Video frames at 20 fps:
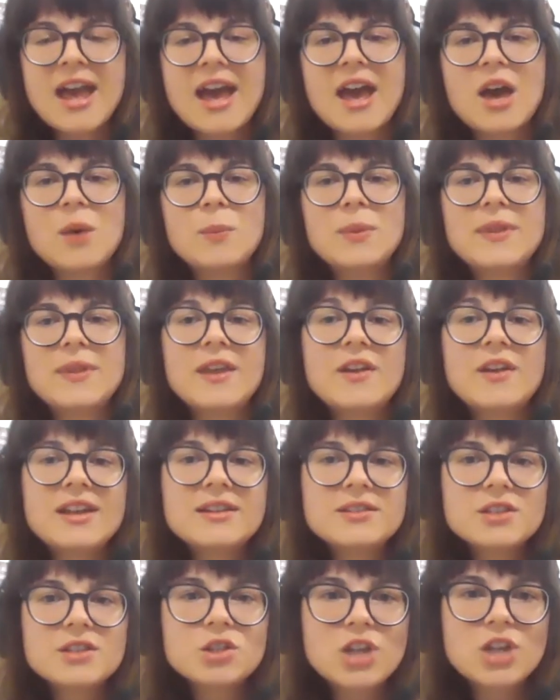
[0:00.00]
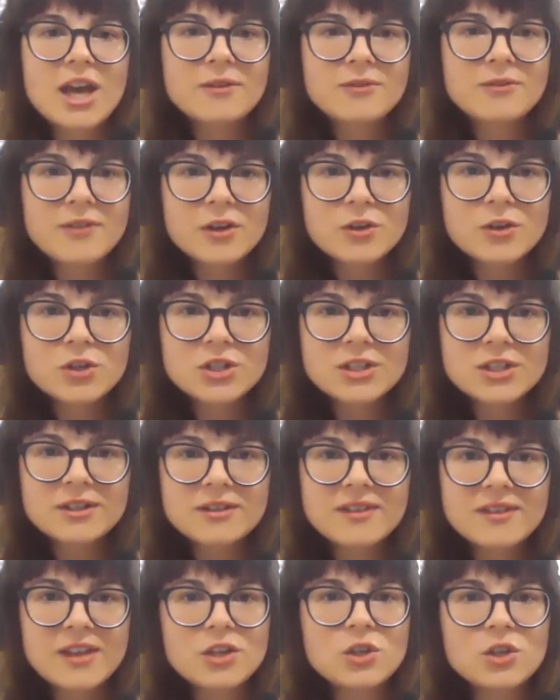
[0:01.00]
But there is a chat function
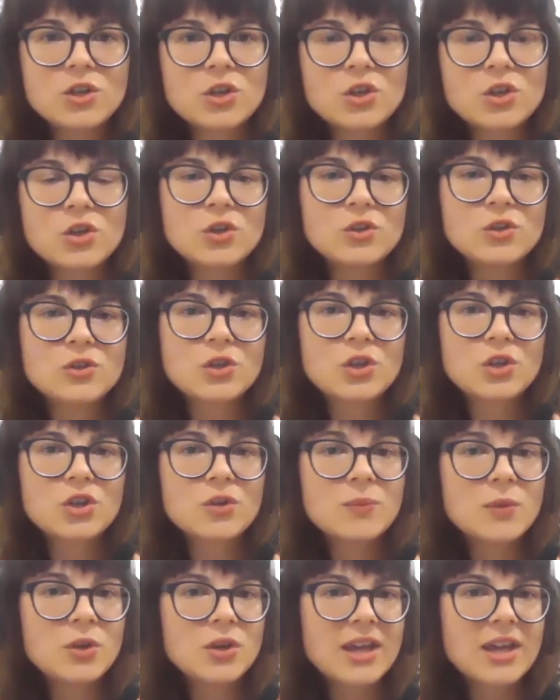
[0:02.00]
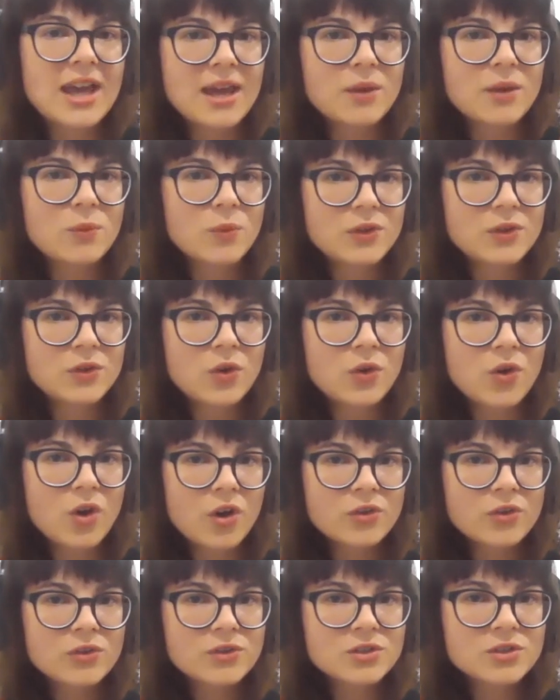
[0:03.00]
that you can use to communicate with your
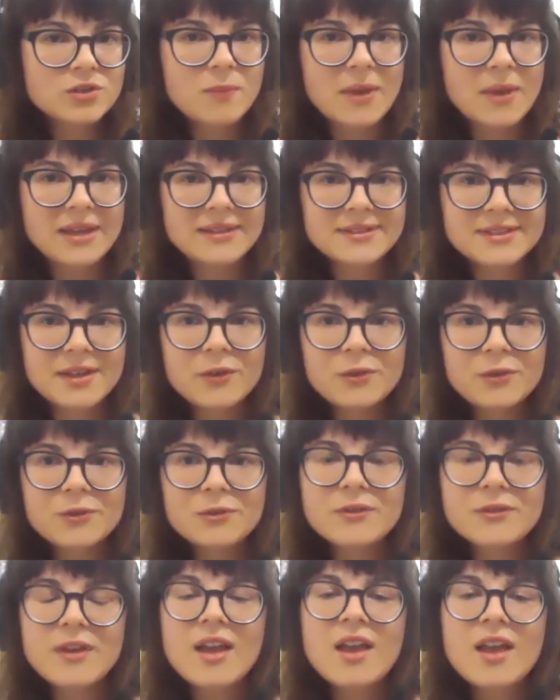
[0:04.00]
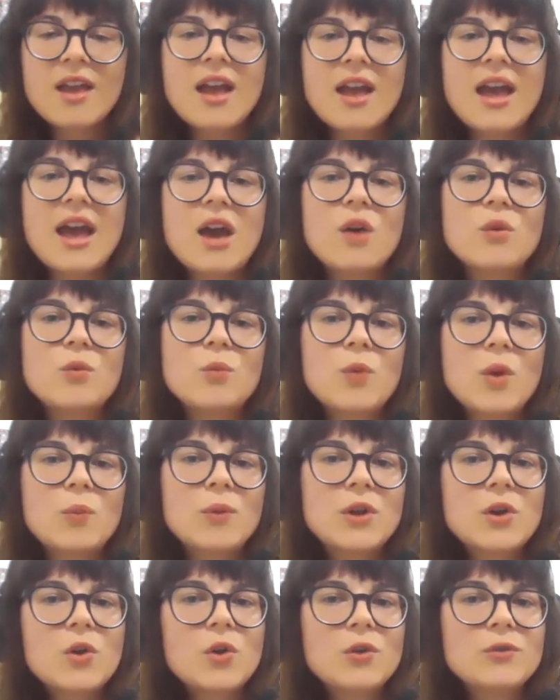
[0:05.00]
host, myself. And when
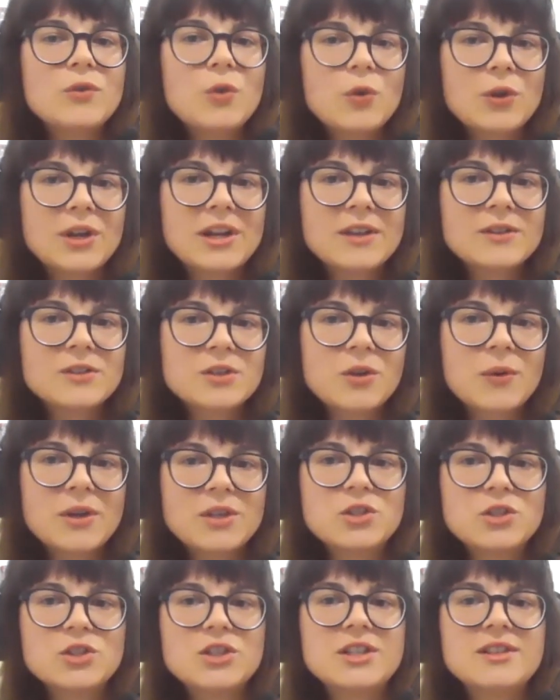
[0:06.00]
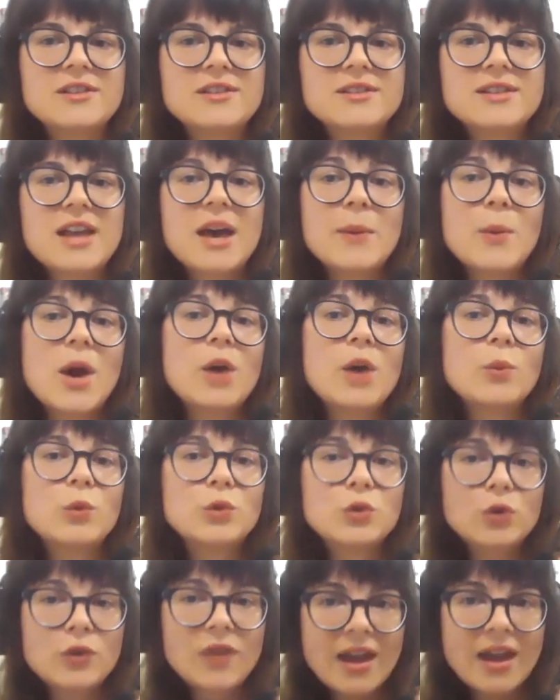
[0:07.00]
we call for audience questions, I will
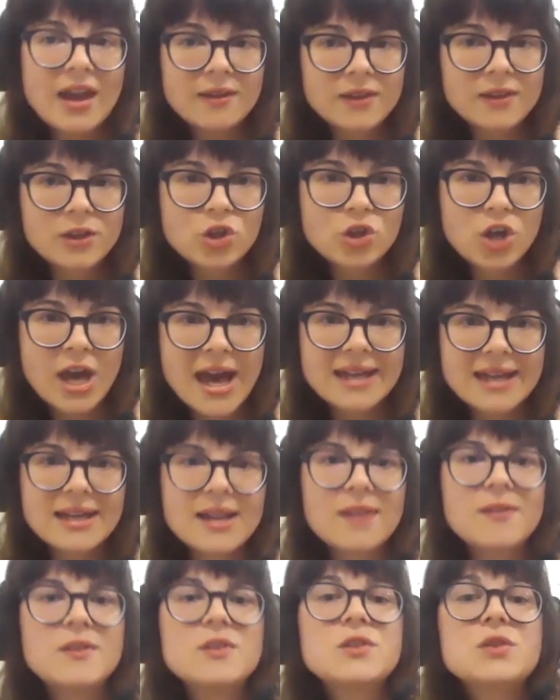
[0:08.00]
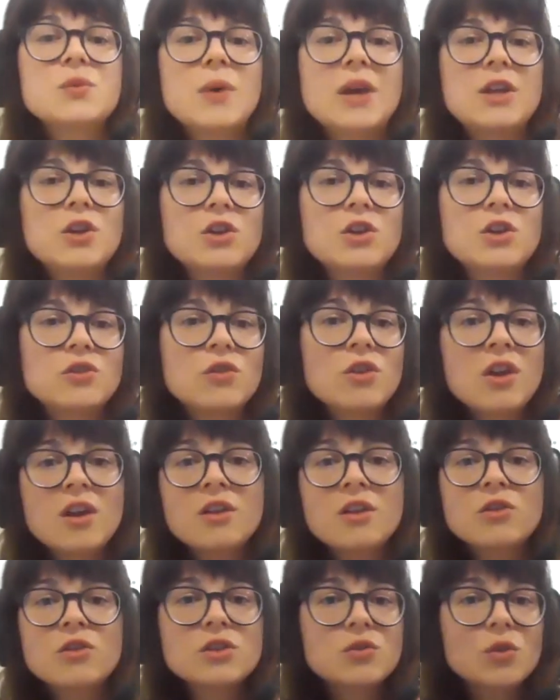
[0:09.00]
do that in the chat. And this is where you can
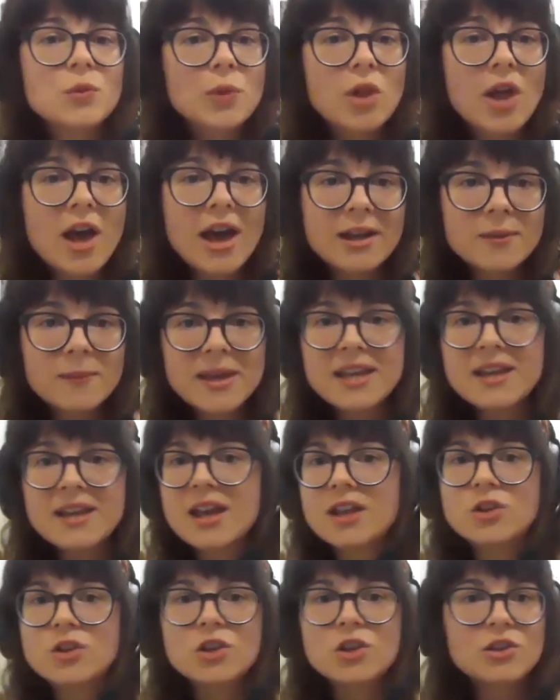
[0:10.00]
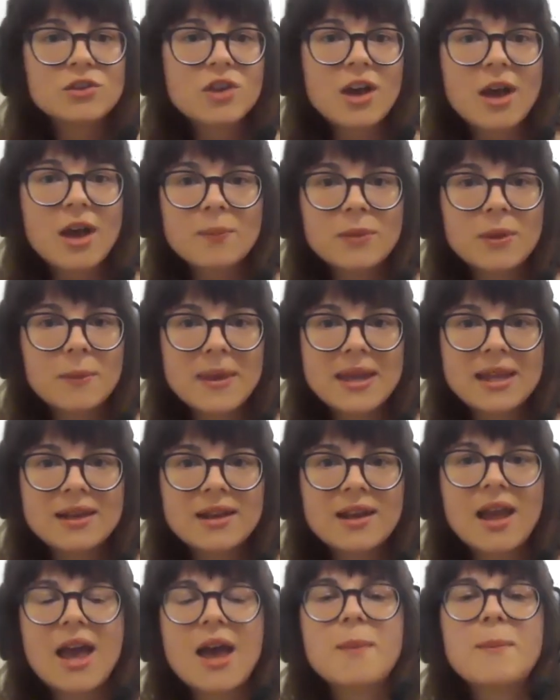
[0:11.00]
just reply to me and you can type them
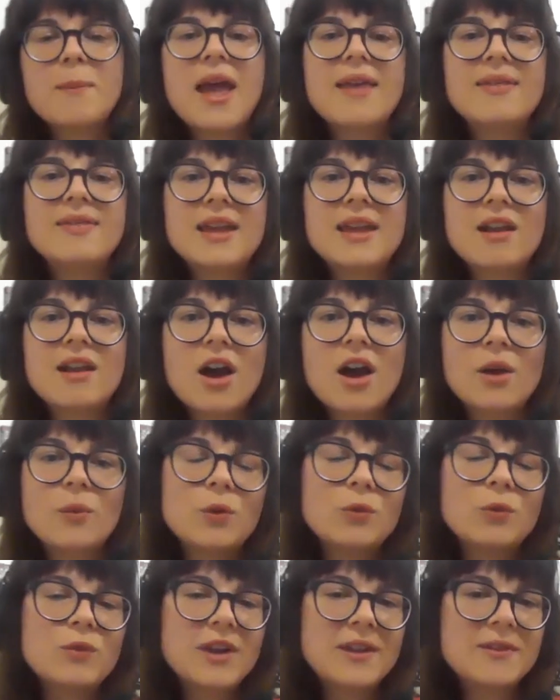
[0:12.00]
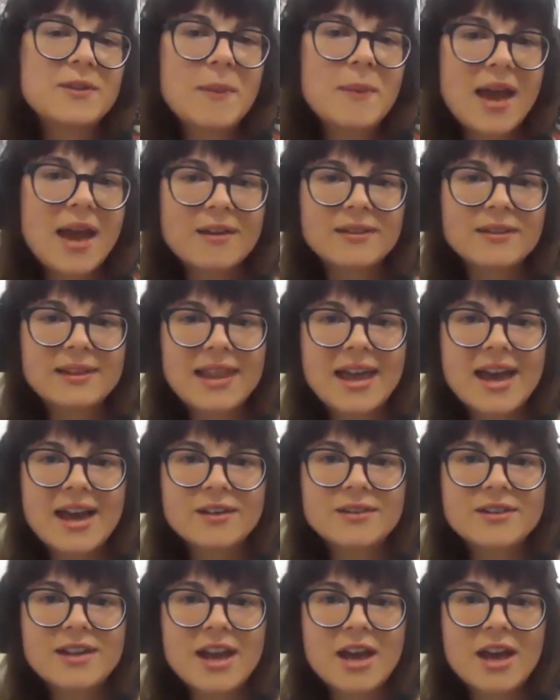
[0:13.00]
in and then I will read them out
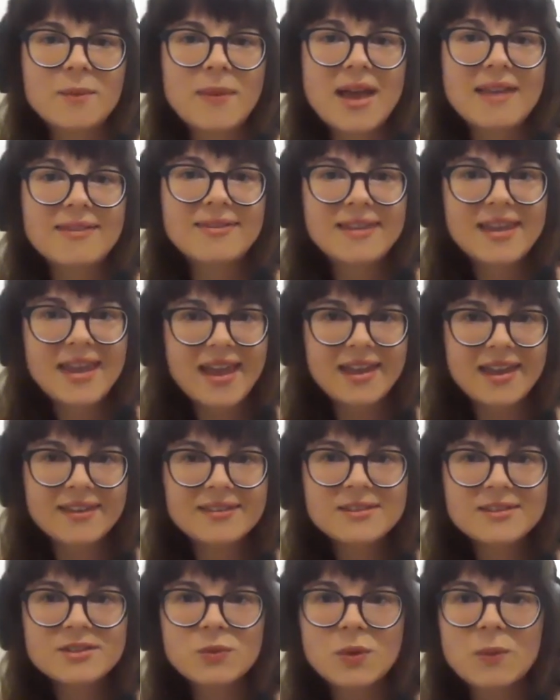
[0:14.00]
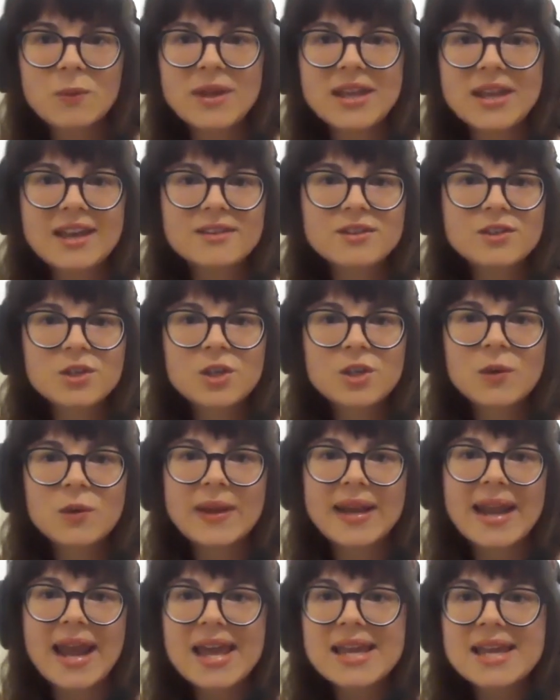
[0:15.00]
aloud at the end when we get to
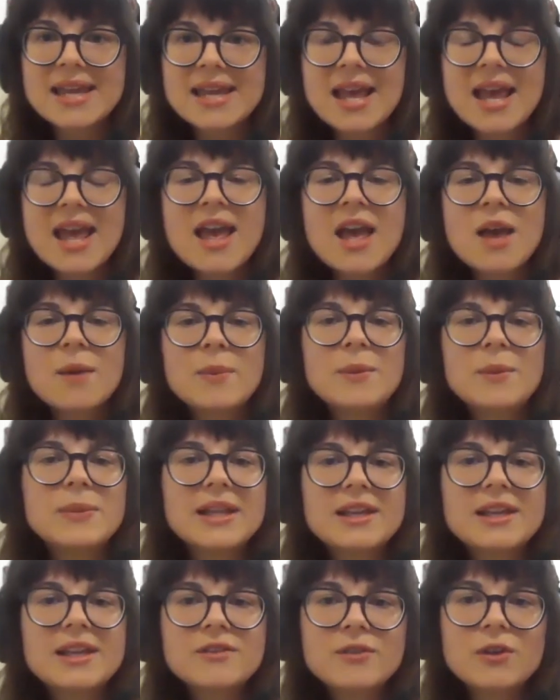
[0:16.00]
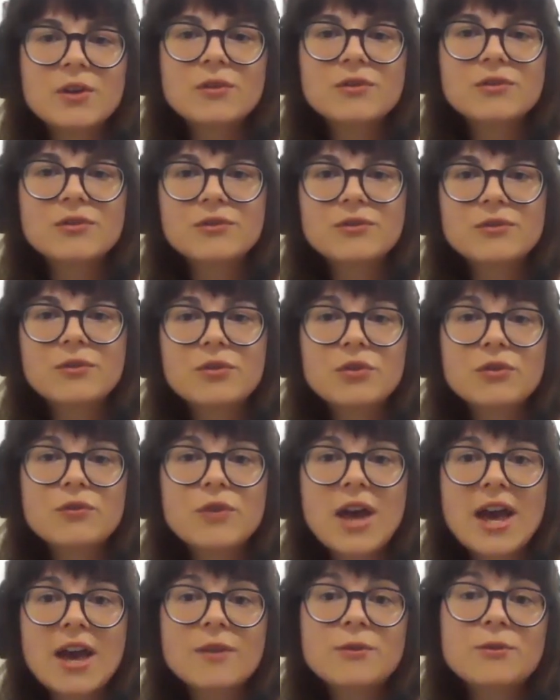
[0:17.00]
Q&A. But please feel
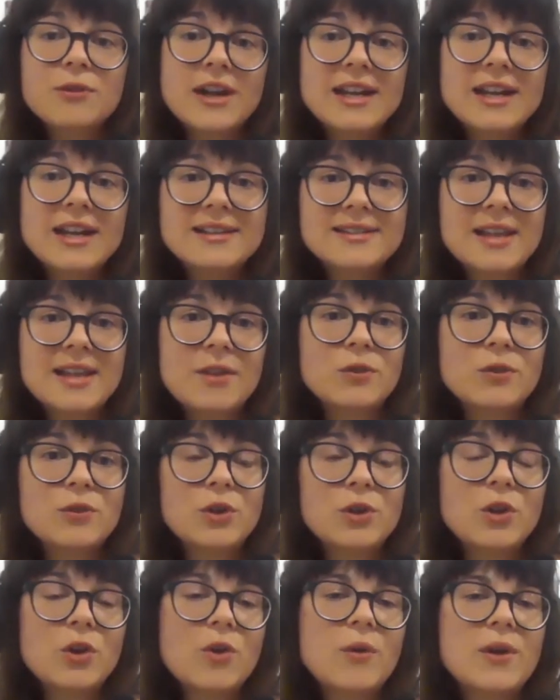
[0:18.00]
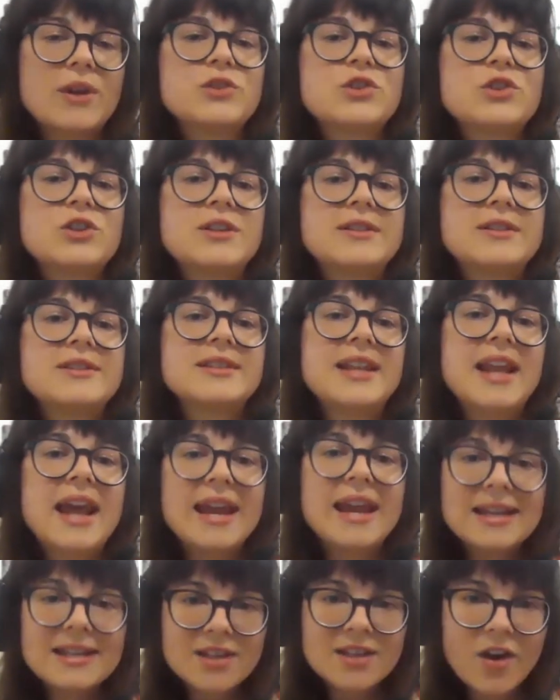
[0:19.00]
free to send through your questions at
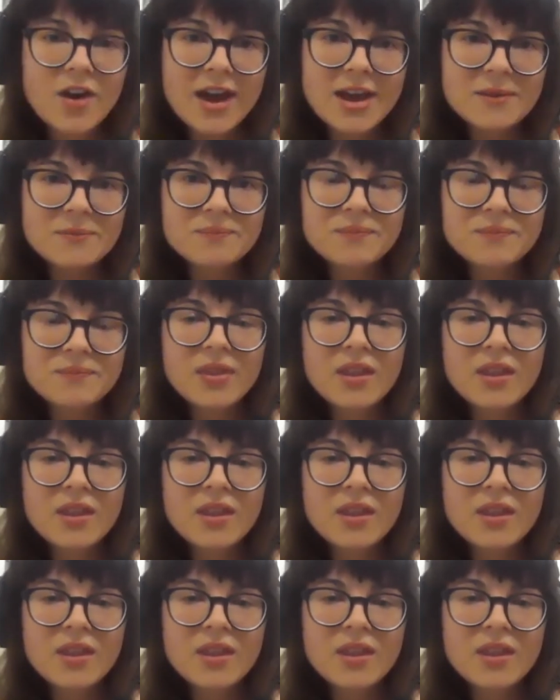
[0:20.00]
any time.